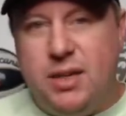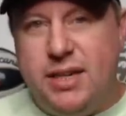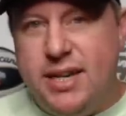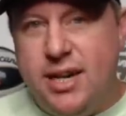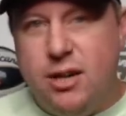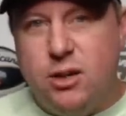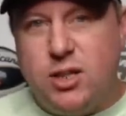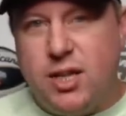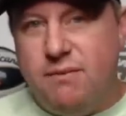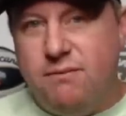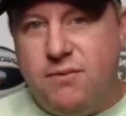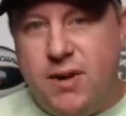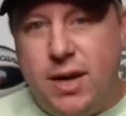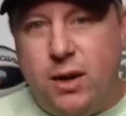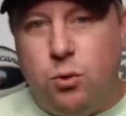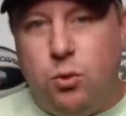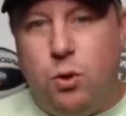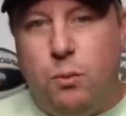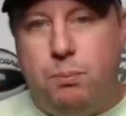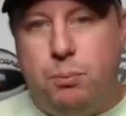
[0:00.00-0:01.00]
of years in
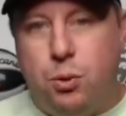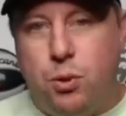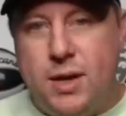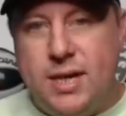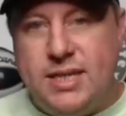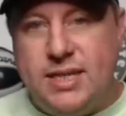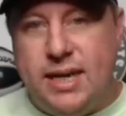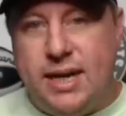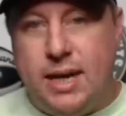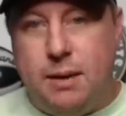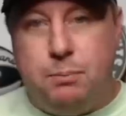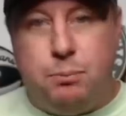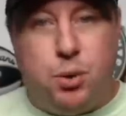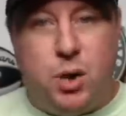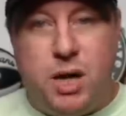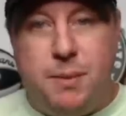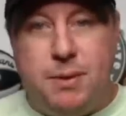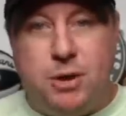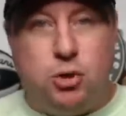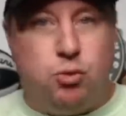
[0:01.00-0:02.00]
federal prison and
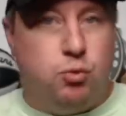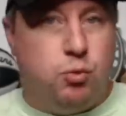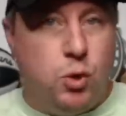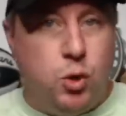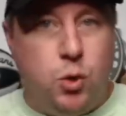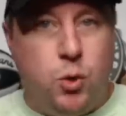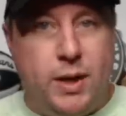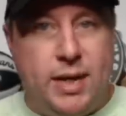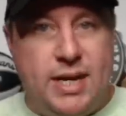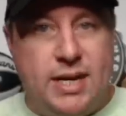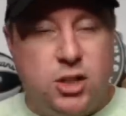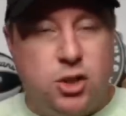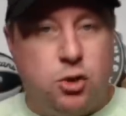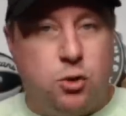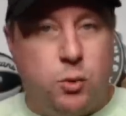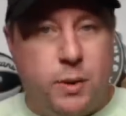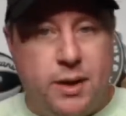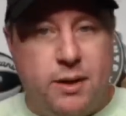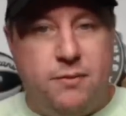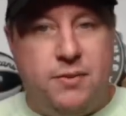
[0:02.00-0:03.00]
pretty much ruined his
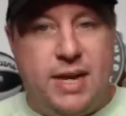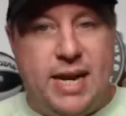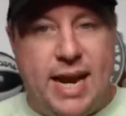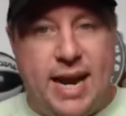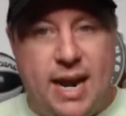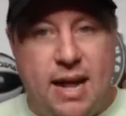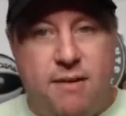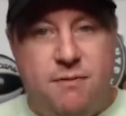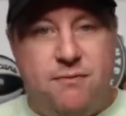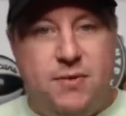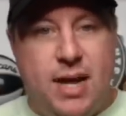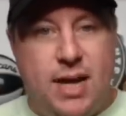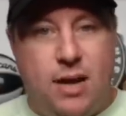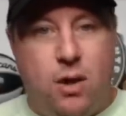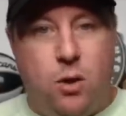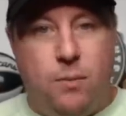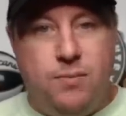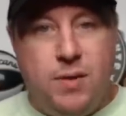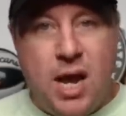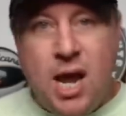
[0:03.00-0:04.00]
career in the
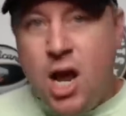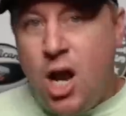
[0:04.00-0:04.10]
NFL.